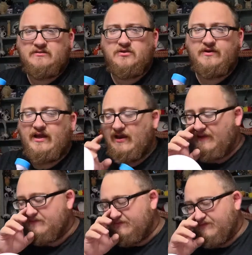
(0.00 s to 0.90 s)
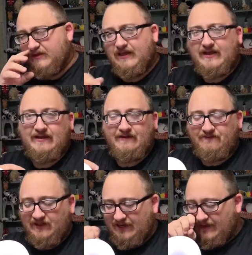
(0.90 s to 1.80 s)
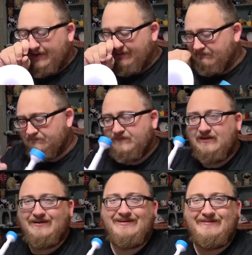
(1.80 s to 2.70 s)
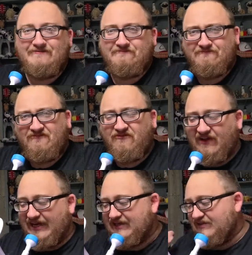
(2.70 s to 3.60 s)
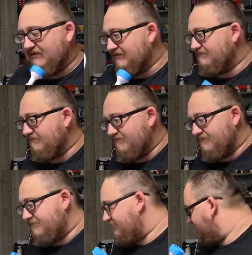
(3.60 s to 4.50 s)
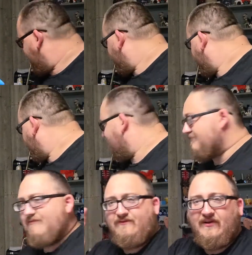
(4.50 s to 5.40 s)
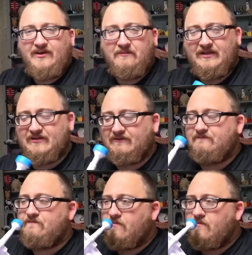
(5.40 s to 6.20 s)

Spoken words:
So again, I feel like I got to find the fundamental.